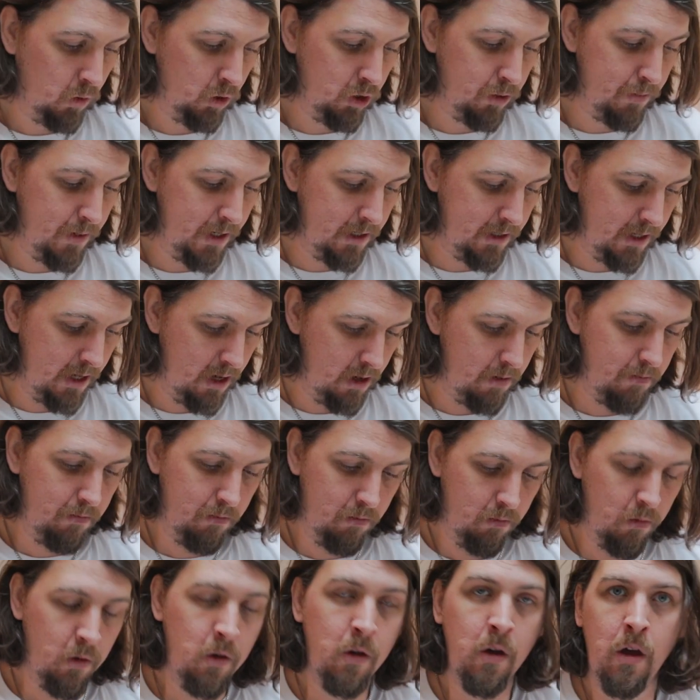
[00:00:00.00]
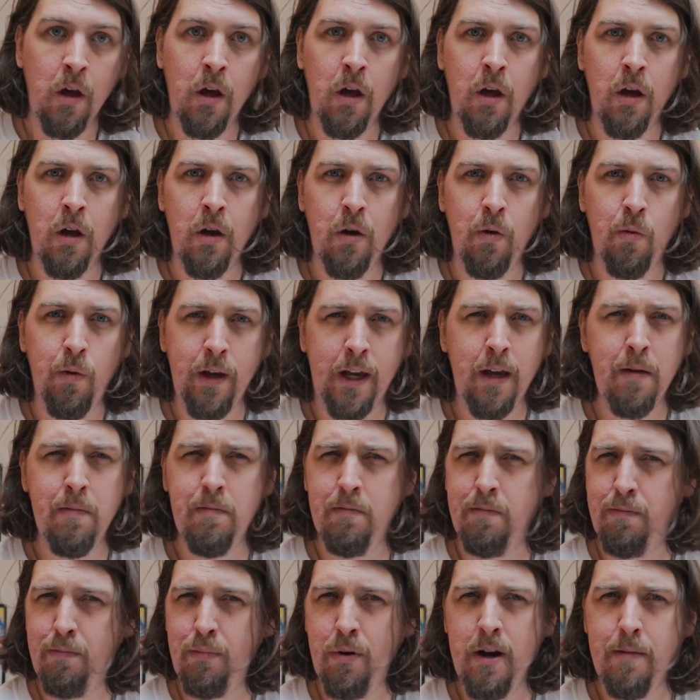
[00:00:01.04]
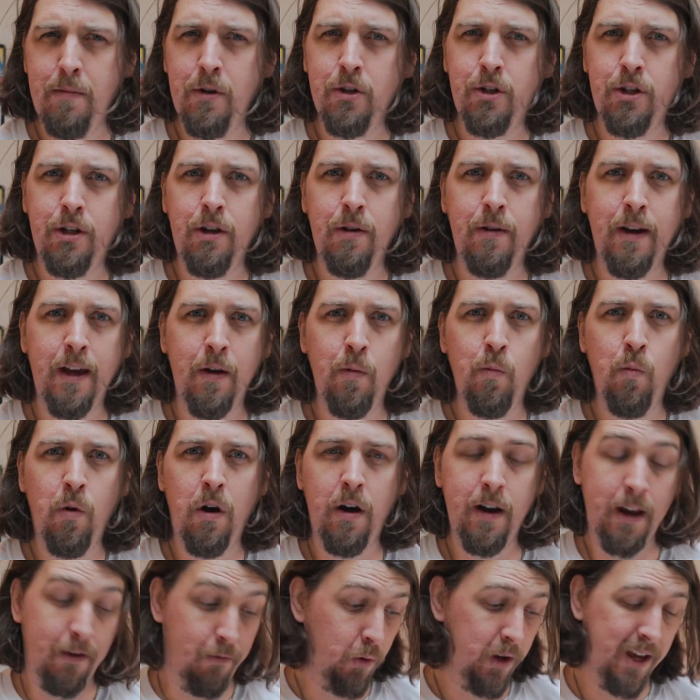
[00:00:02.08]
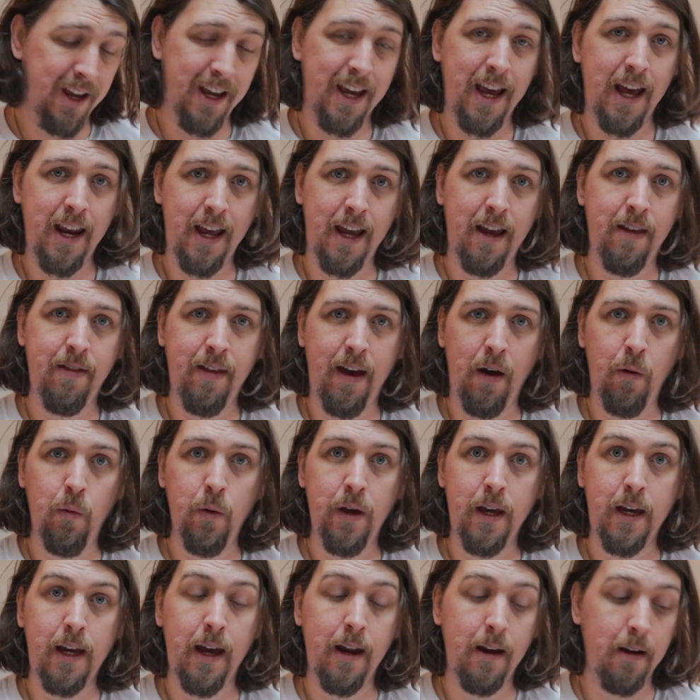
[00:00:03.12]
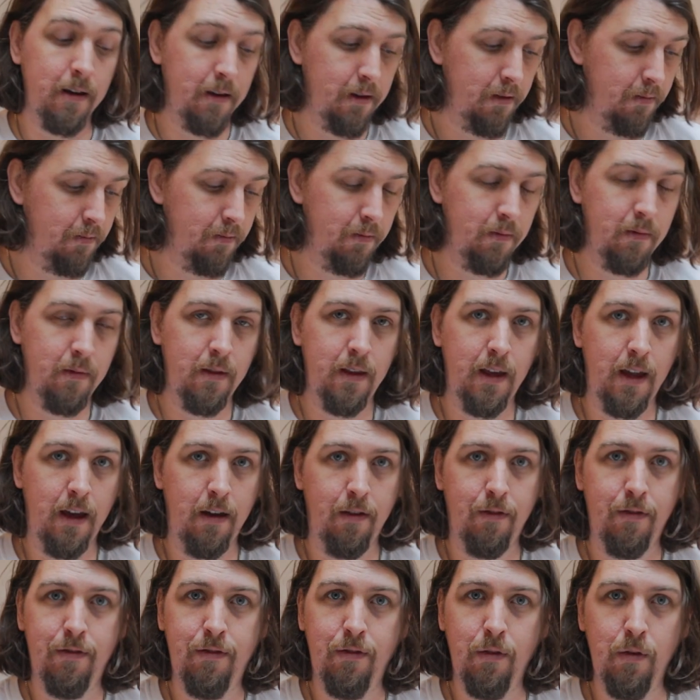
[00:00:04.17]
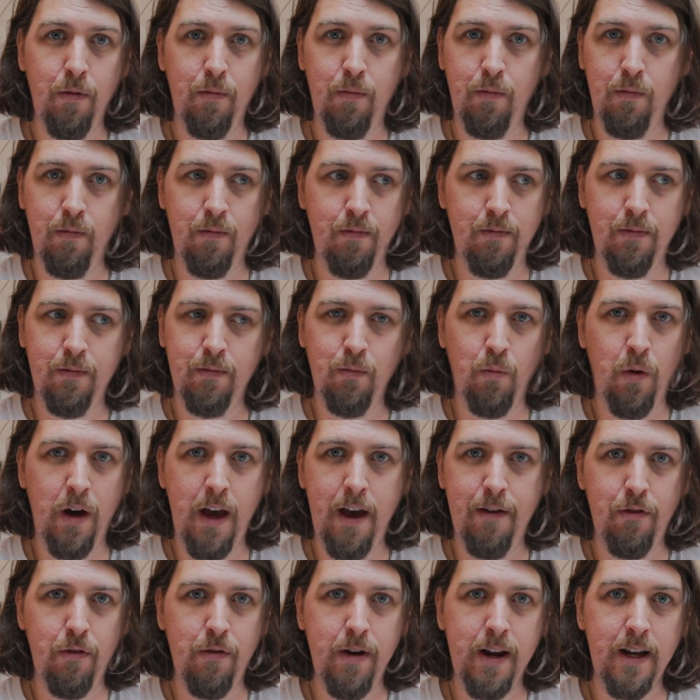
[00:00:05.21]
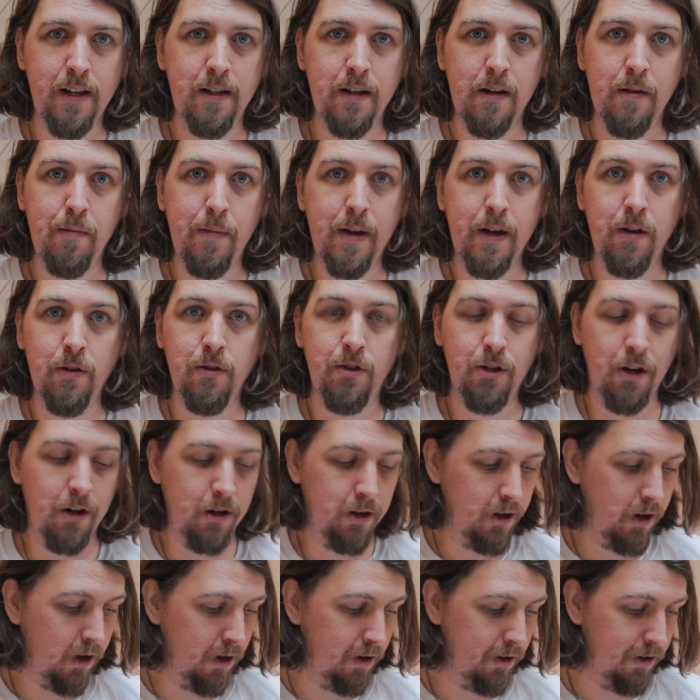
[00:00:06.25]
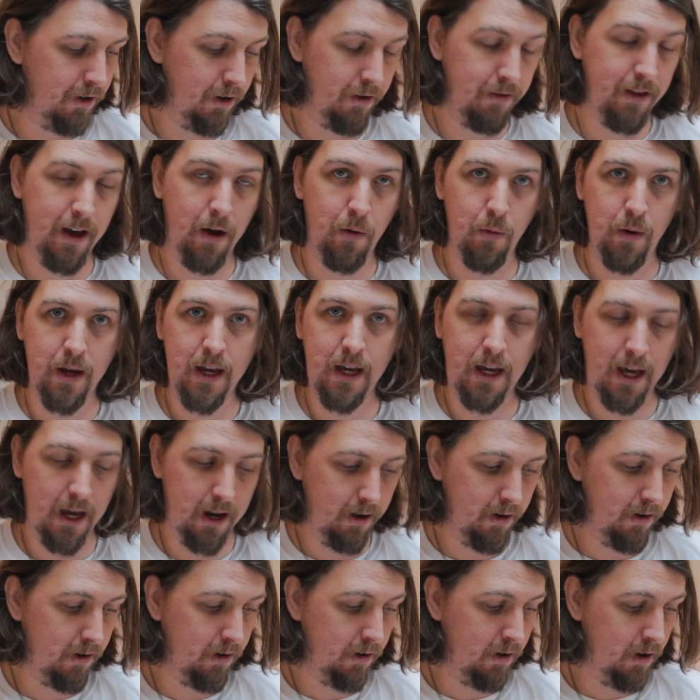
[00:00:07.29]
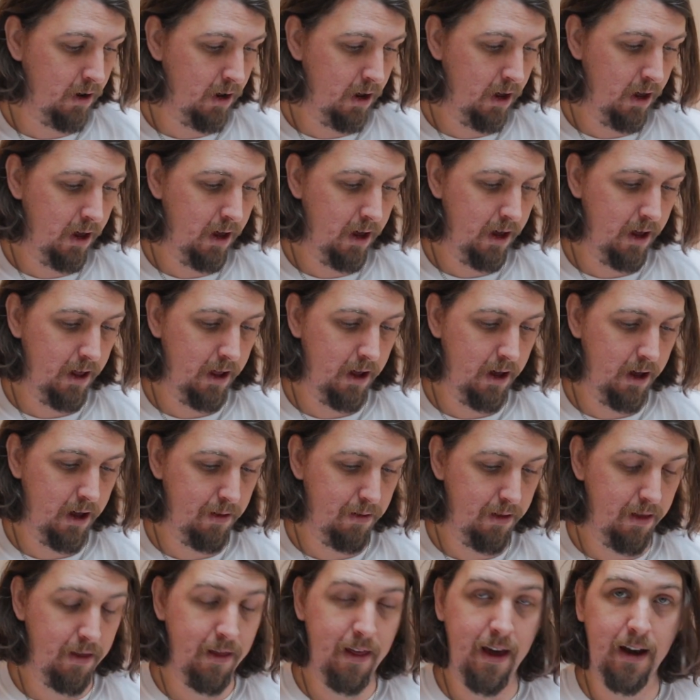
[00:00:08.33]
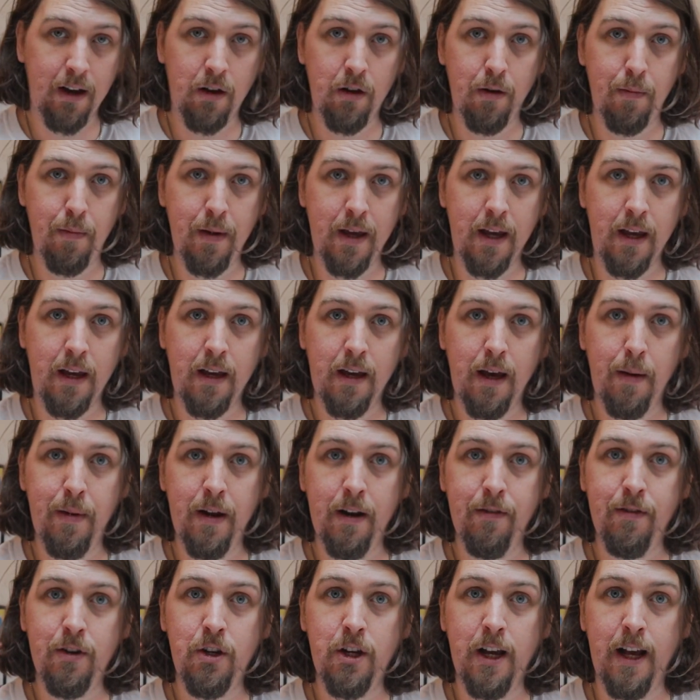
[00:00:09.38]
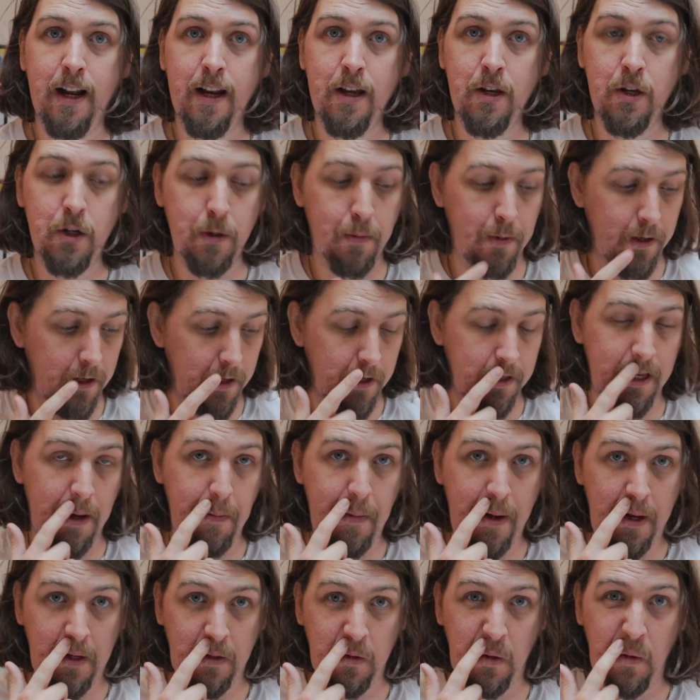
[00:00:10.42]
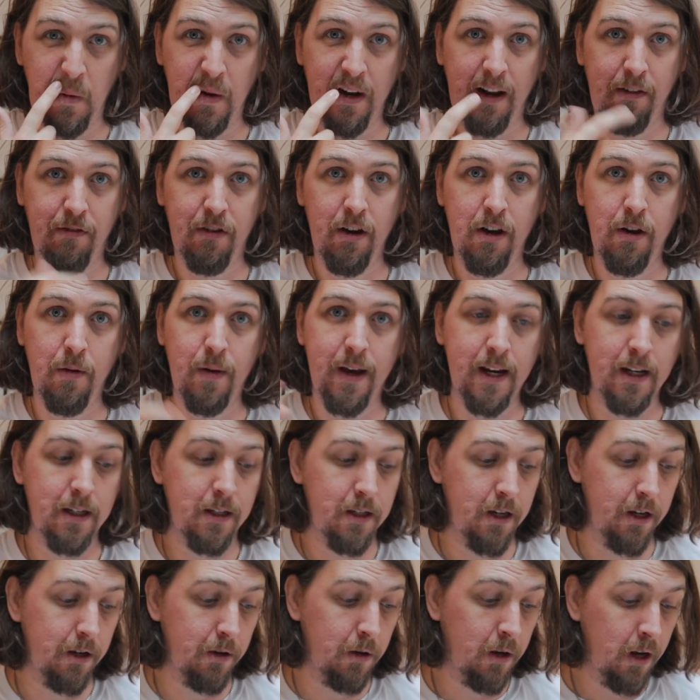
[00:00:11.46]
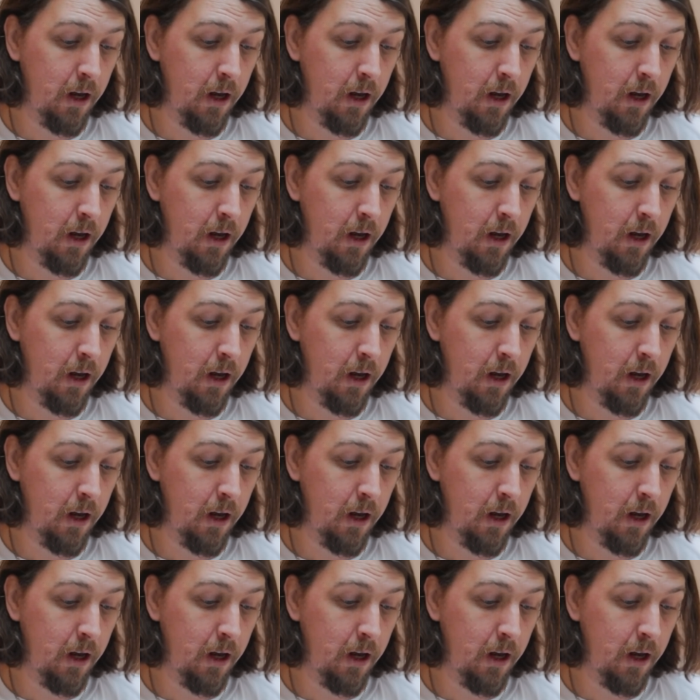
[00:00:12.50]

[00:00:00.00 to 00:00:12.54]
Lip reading: Which means that we can pretty much do it in one if we can get it in that weekend. If for whatever reason me or John can't do that weekend, then that could be a bit of a challenge because that means we will have to do it in two.